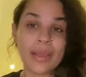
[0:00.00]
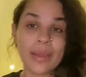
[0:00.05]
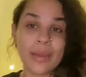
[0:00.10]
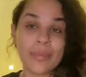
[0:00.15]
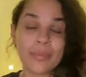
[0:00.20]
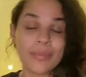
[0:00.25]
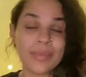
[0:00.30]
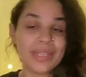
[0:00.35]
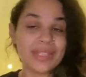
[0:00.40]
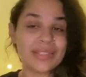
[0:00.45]

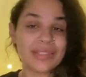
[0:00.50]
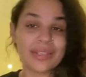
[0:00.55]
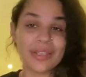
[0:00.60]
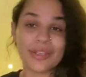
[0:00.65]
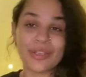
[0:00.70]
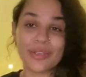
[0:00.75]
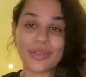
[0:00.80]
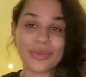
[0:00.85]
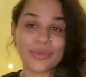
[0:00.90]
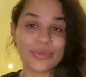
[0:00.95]
Missing
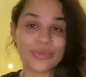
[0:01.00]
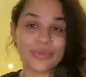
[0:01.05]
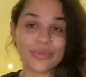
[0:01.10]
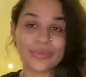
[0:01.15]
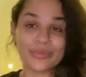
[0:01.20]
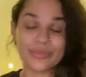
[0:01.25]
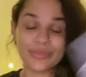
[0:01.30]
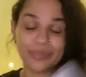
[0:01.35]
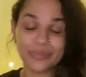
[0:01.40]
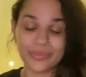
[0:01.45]
you.
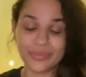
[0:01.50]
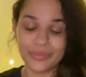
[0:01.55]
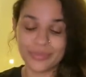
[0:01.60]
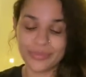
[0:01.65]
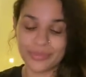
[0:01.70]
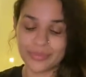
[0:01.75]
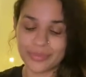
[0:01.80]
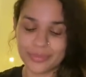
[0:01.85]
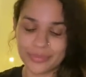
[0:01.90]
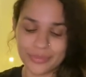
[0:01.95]

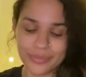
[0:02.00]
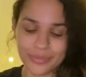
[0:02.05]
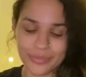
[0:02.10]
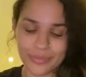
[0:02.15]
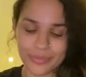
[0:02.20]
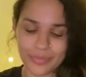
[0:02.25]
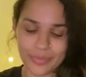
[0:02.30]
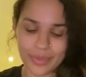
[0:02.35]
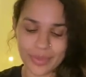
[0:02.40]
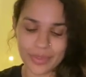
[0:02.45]

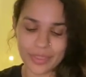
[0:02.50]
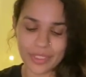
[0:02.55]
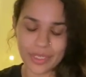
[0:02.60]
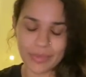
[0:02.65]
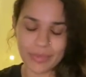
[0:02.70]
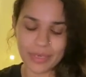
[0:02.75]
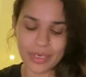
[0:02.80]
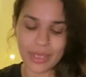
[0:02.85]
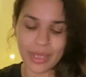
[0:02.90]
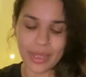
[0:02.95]

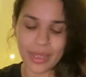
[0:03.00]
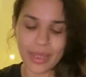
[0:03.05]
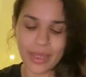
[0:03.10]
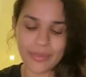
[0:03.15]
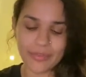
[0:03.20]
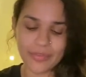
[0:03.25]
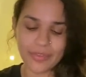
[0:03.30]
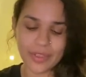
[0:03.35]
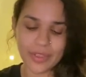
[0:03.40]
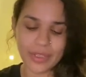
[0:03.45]
Gemini, I
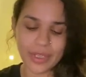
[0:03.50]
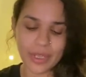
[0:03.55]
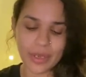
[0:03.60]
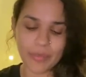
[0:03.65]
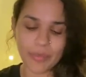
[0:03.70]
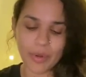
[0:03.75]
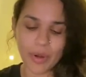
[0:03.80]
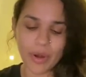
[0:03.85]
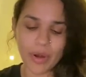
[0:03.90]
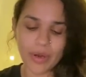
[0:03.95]
feel like a
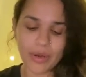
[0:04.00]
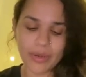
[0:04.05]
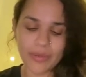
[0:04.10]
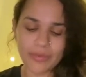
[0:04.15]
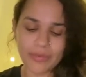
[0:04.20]
part of